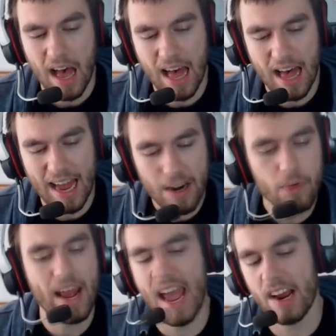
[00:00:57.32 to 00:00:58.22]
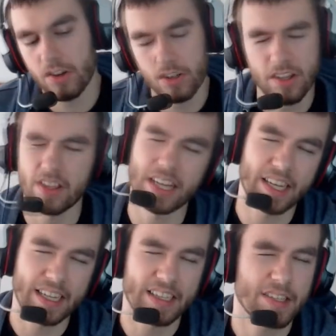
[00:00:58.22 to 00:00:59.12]
I don't actually
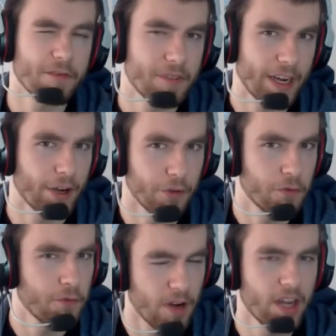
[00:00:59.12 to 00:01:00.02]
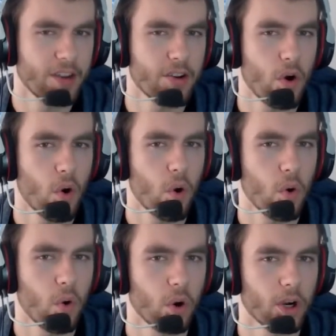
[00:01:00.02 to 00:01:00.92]
think it's a very fun
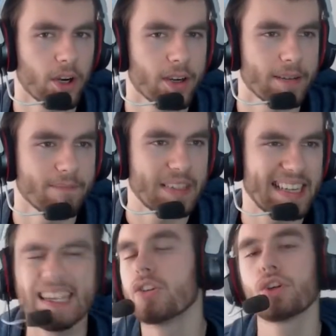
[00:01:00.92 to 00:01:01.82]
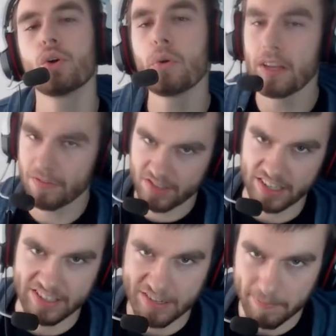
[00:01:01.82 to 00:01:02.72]
or intuitive
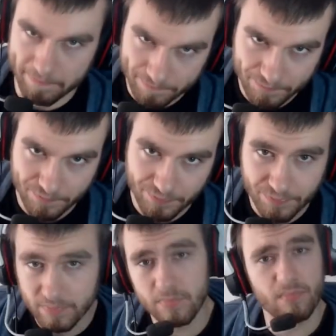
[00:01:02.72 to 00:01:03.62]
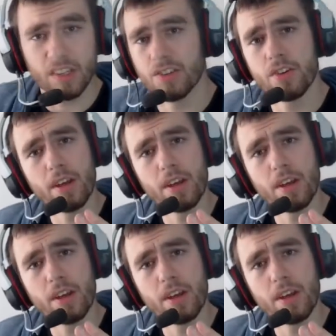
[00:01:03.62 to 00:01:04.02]
system. So let